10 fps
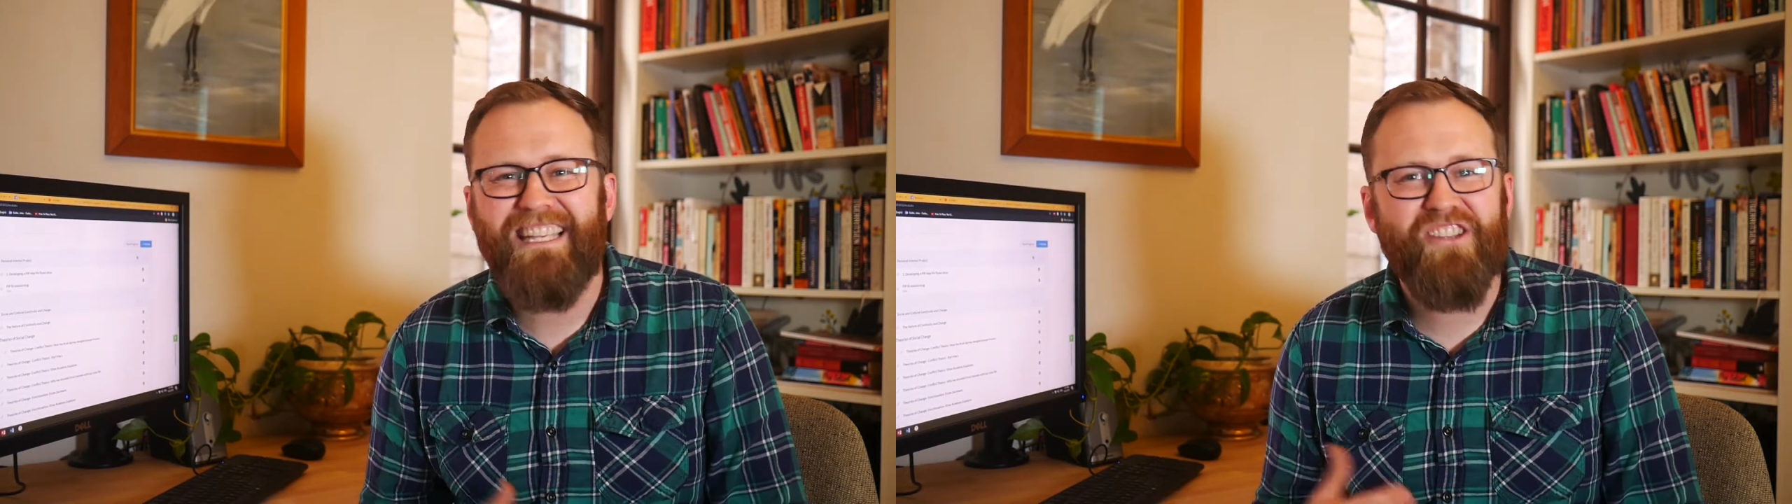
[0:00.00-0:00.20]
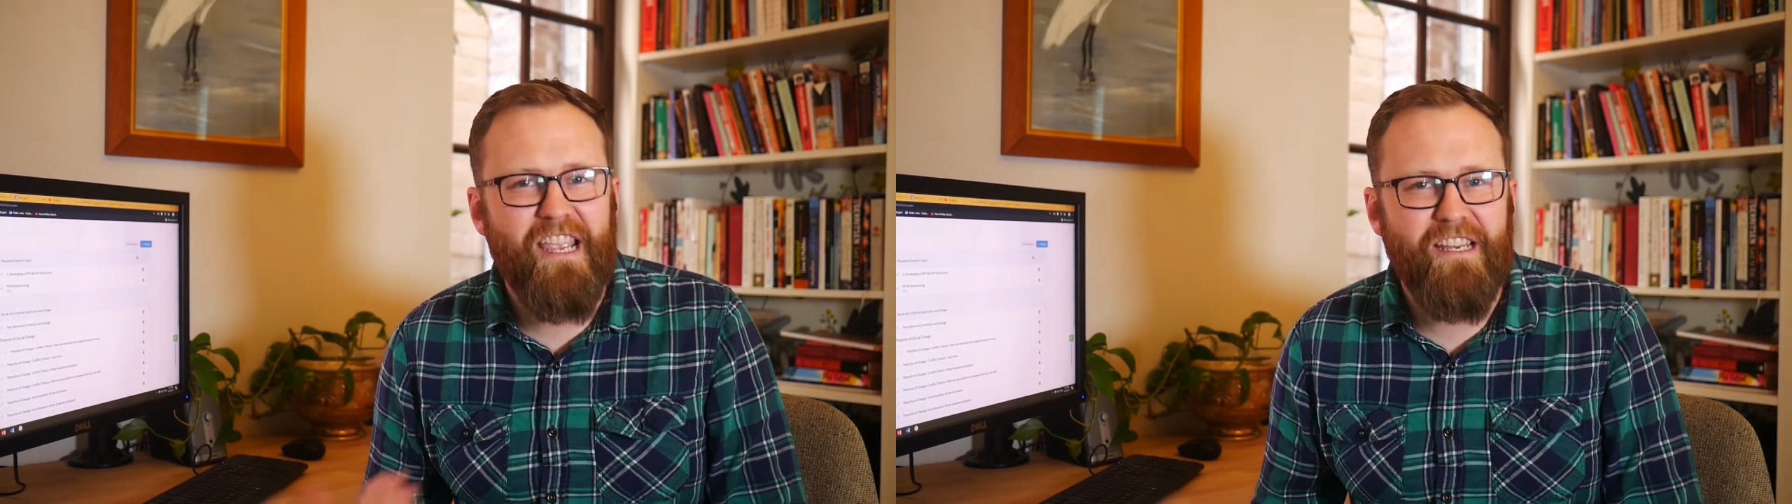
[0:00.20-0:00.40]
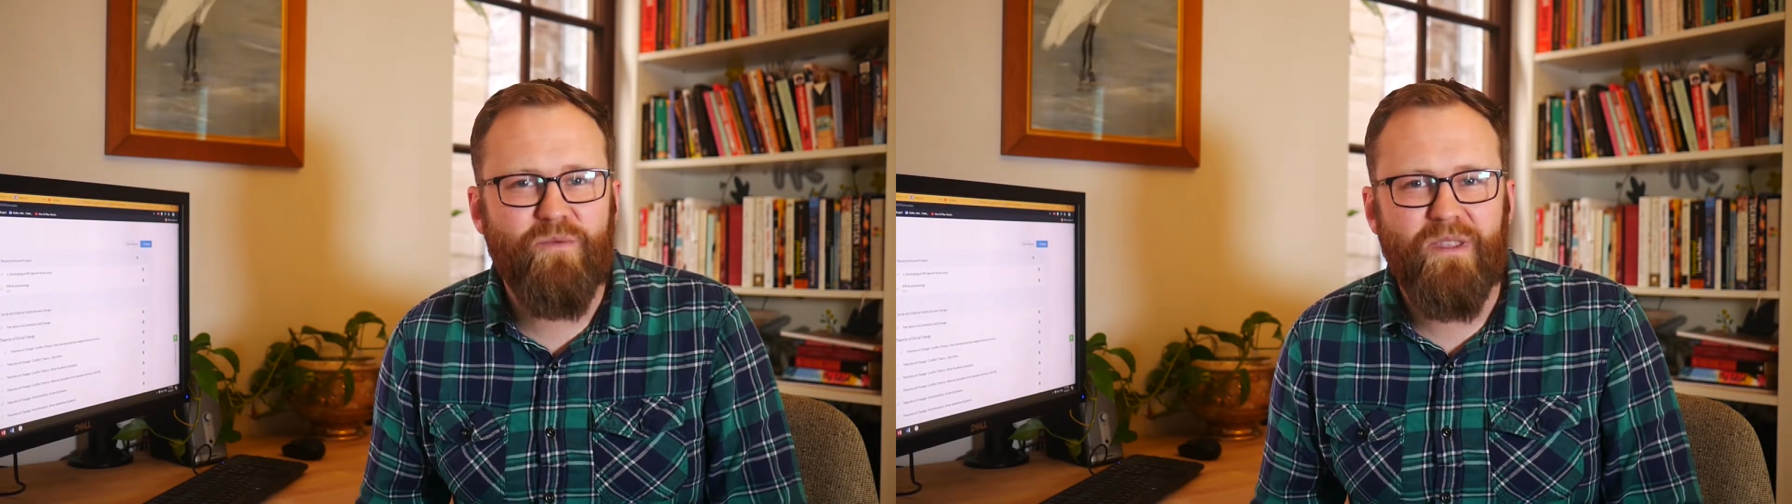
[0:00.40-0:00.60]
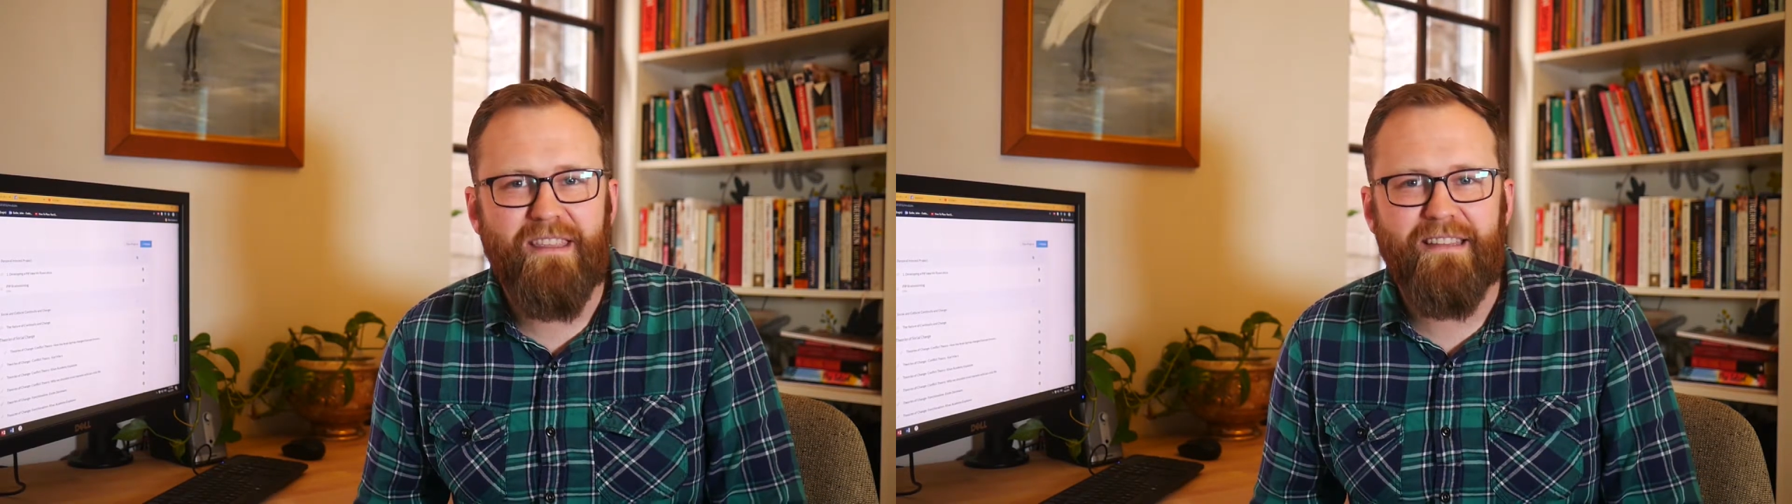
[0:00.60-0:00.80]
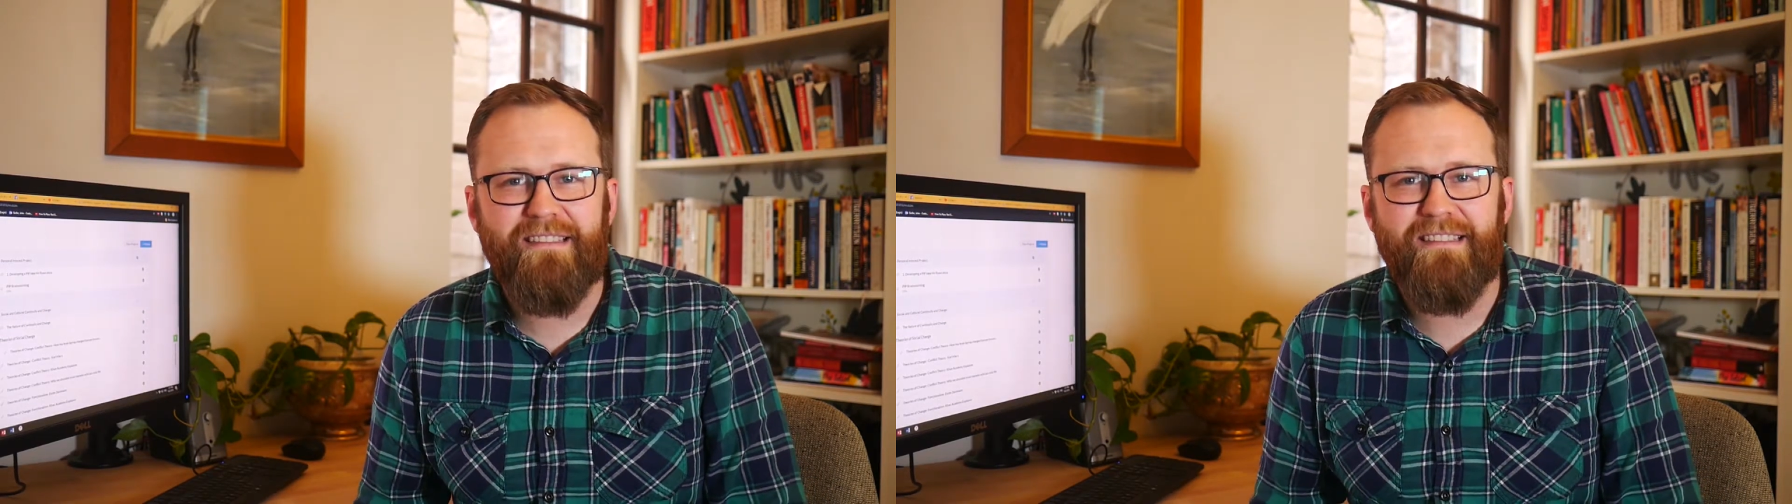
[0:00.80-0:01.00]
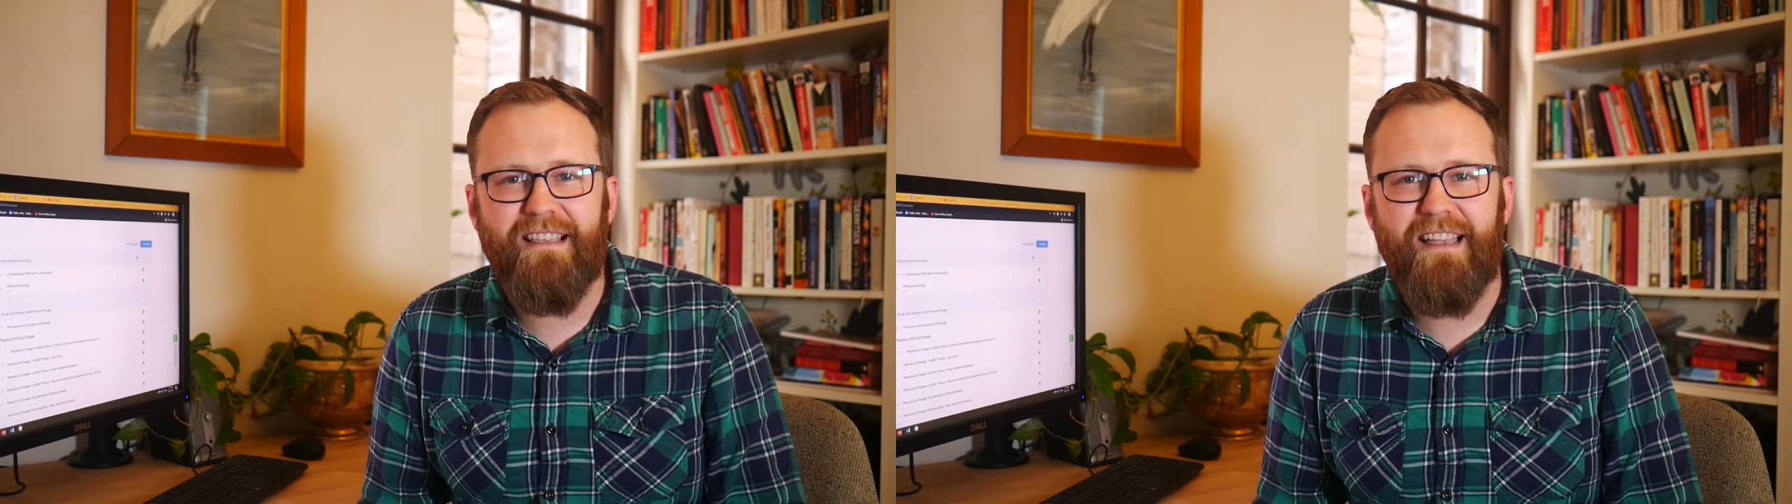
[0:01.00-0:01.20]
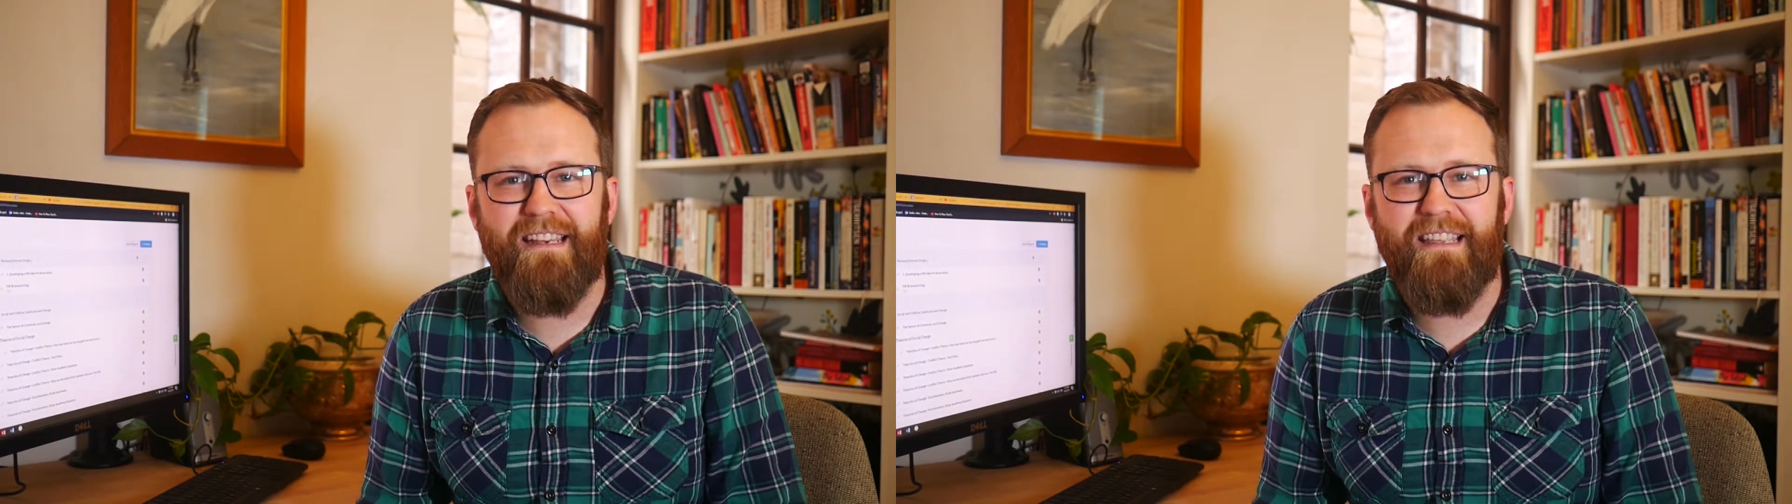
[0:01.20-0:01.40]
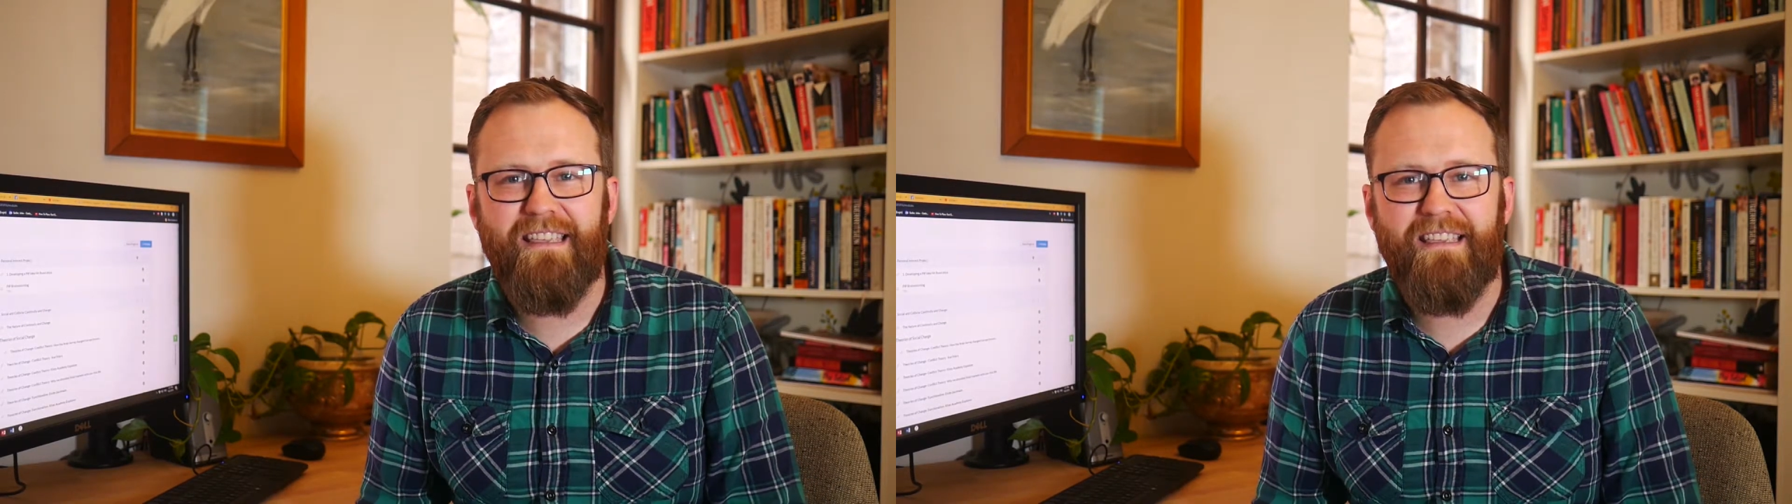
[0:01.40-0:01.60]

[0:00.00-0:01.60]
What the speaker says: a change within a society